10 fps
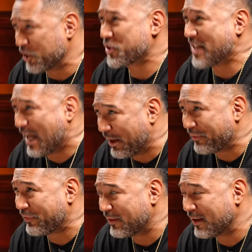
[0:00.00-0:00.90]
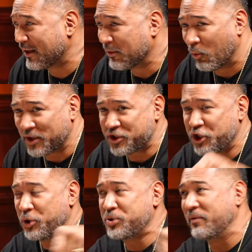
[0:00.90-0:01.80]
yourself,
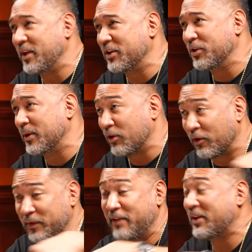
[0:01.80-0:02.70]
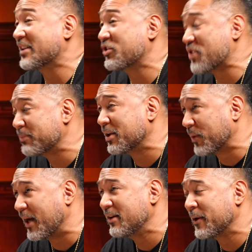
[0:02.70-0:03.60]
watching YouTube video doing it, hopefully even get the job done
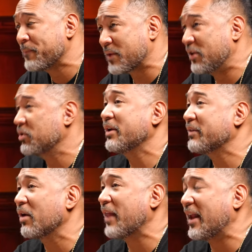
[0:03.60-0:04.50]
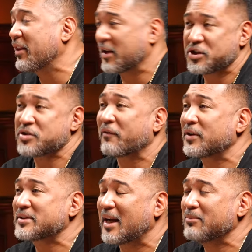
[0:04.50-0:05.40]
right. And you don't even know that either because it's your
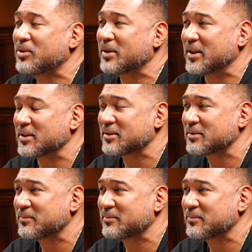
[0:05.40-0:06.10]
first time doing this.